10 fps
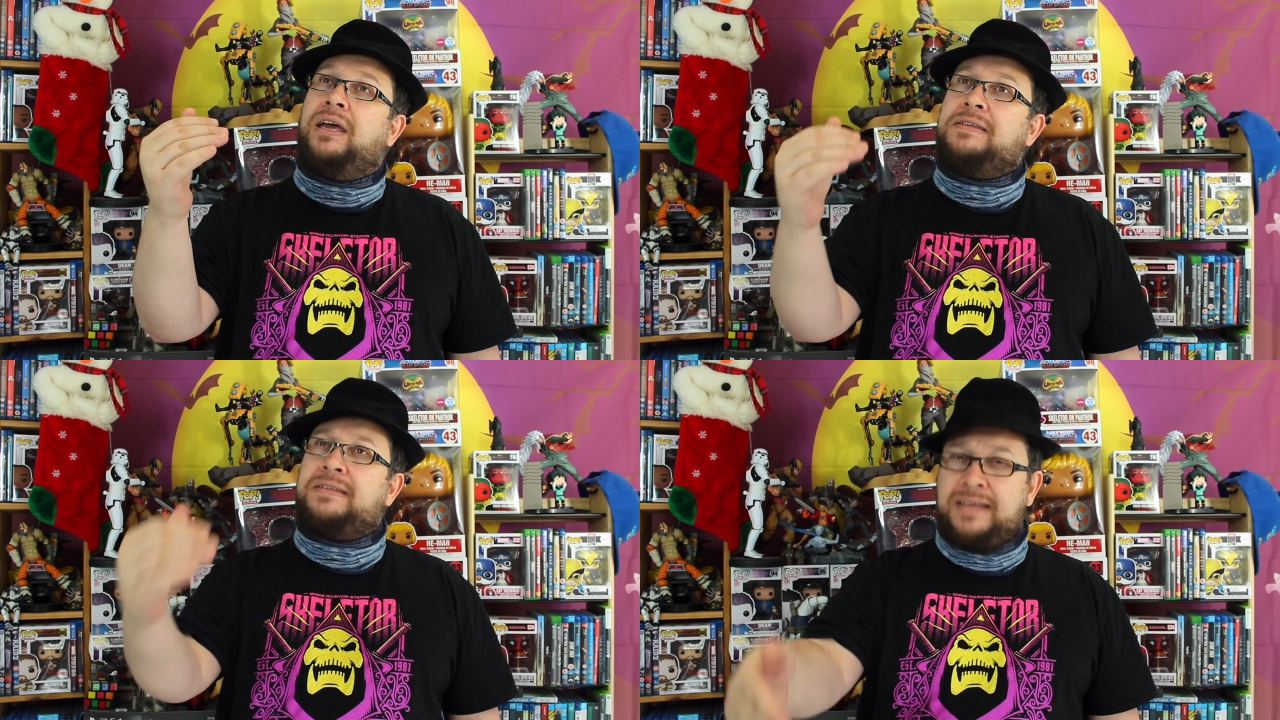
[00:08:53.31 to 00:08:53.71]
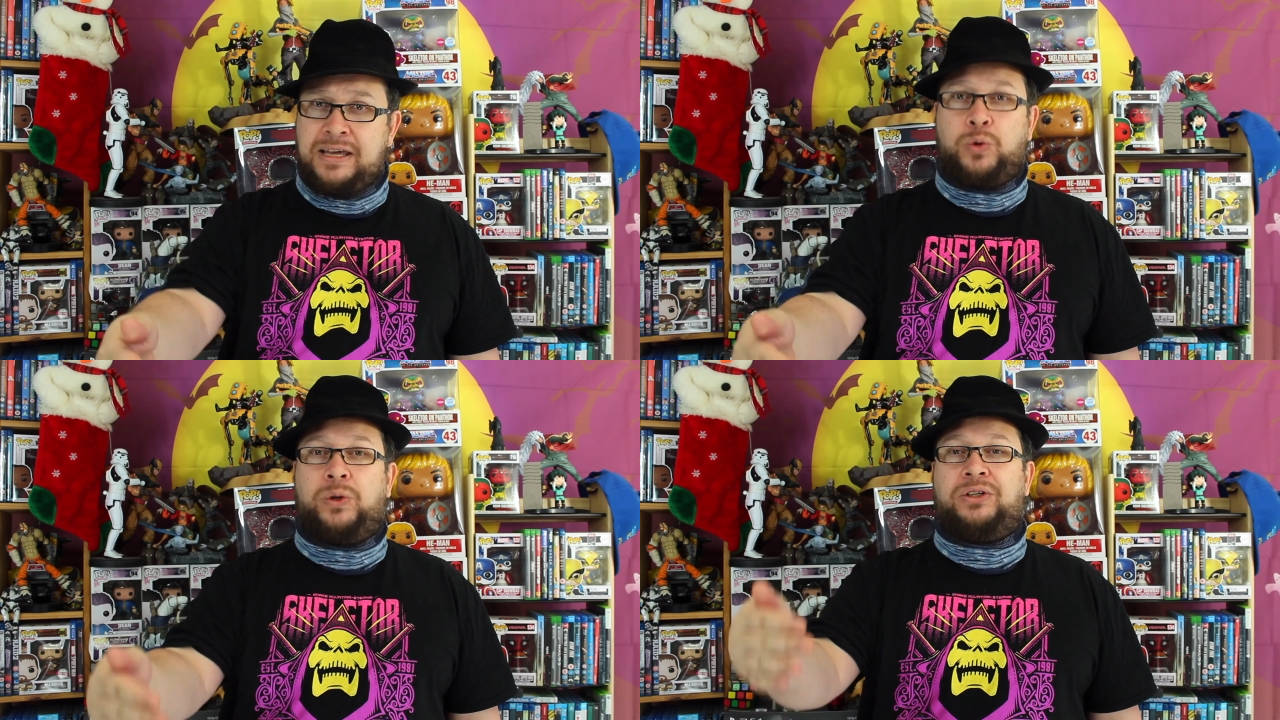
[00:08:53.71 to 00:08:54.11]

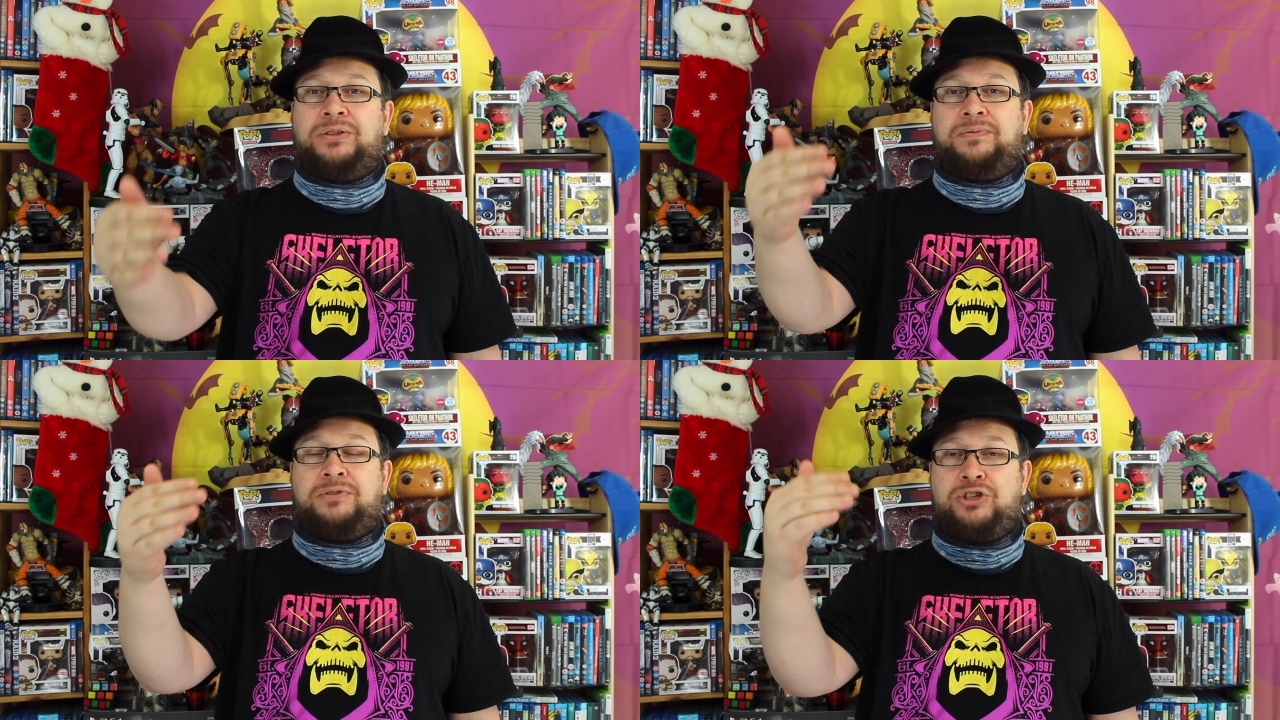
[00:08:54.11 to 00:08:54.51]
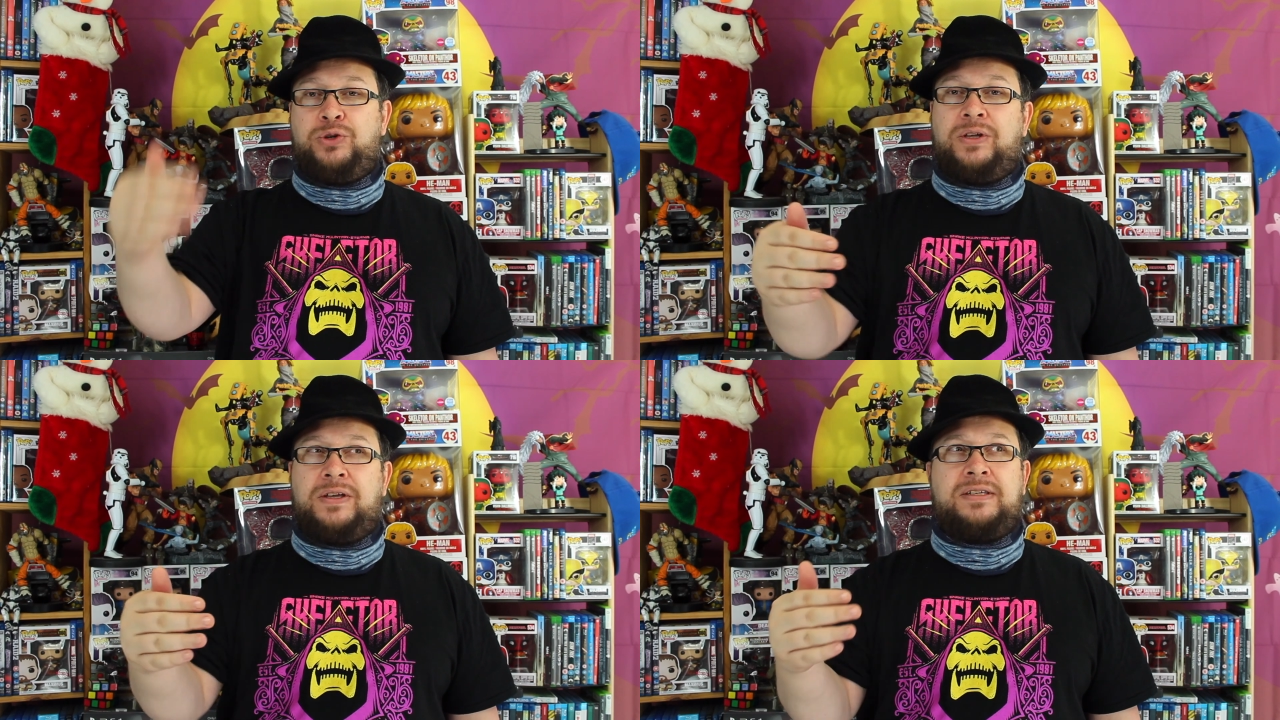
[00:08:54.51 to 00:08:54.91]
sequel
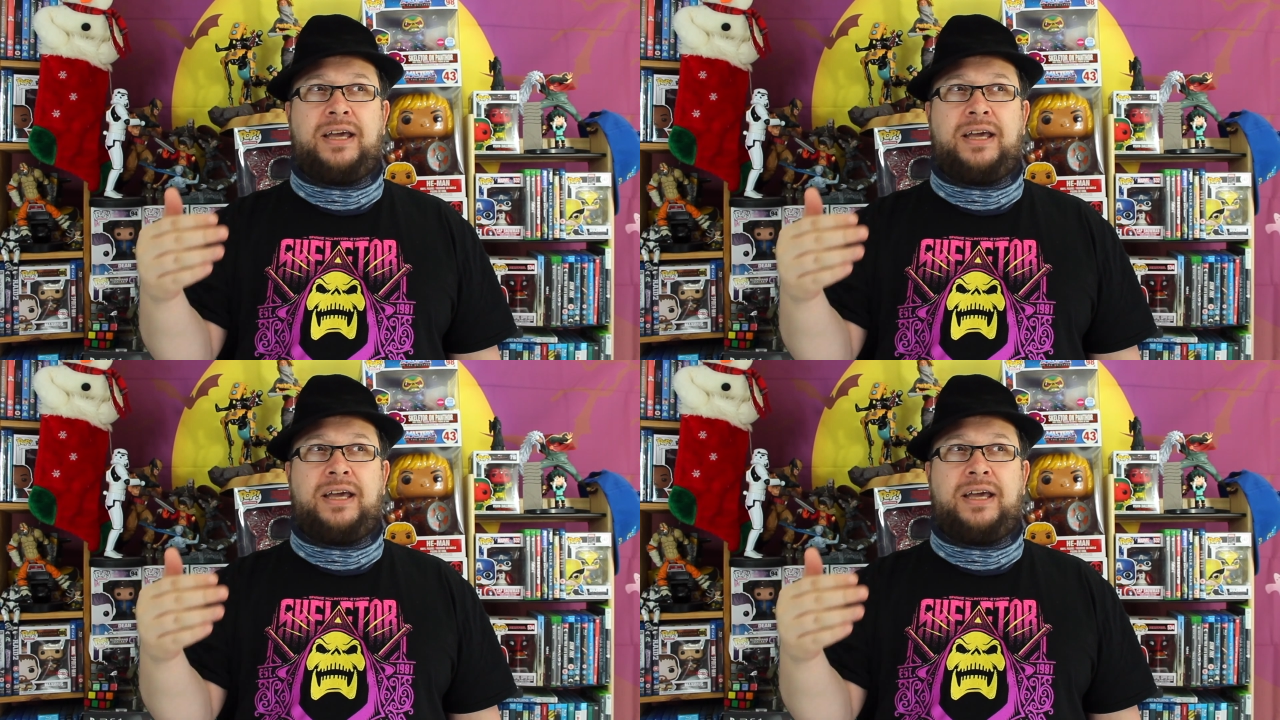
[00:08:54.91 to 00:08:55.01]
to this.